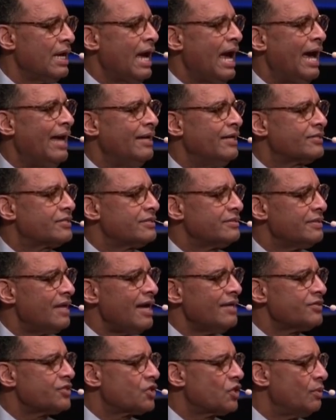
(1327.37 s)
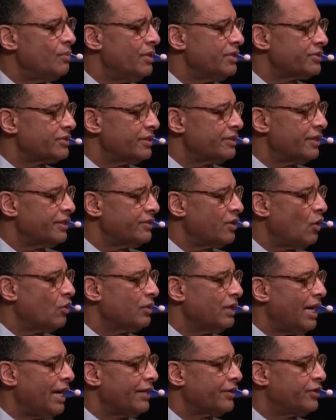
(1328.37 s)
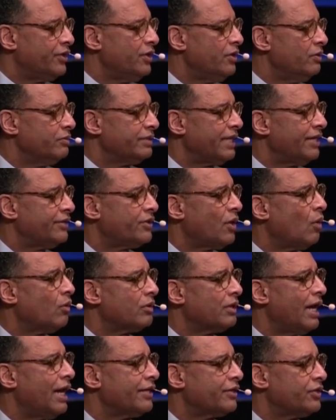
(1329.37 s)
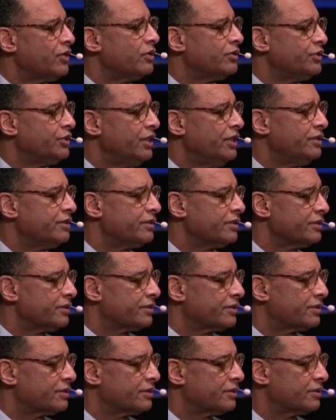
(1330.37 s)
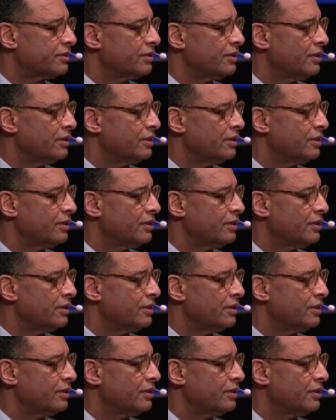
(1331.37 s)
And it's not so much that they don't like you, they don't like your Jesus.